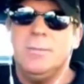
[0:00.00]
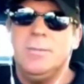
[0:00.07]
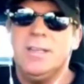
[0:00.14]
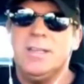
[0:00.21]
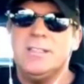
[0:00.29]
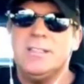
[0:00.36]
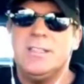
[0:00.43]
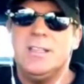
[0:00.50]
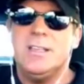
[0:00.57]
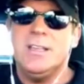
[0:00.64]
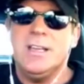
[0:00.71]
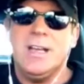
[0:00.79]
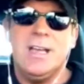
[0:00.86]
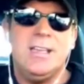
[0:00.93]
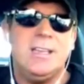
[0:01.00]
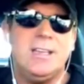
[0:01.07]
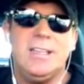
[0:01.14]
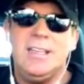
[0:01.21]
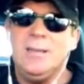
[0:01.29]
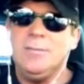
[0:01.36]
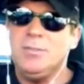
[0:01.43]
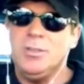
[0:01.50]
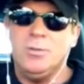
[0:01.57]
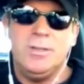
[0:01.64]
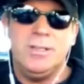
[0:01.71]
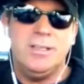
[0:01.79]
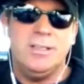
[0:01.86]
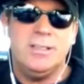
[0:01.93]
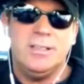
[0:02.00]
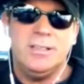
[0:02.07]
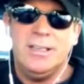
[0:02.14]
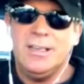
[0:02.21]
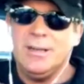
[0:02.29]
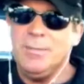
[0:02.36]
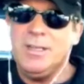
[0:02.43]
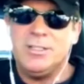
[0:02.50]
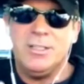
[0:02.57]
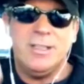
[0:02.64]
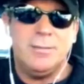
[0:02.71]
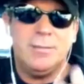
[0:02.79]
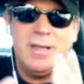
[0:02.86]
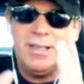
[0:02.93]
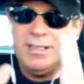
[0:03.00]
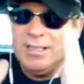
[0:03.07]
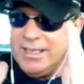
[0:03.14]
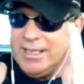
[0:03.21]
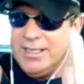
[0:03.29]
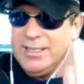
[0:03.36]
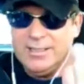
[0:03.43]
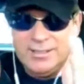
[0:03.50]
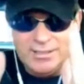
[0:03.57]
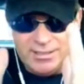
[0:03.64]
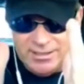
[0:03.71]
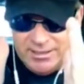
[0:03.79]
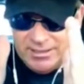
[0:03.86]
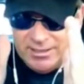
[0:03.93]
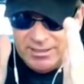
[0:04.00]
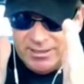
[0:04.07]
because I could keep doing, and I mentioned that my lane is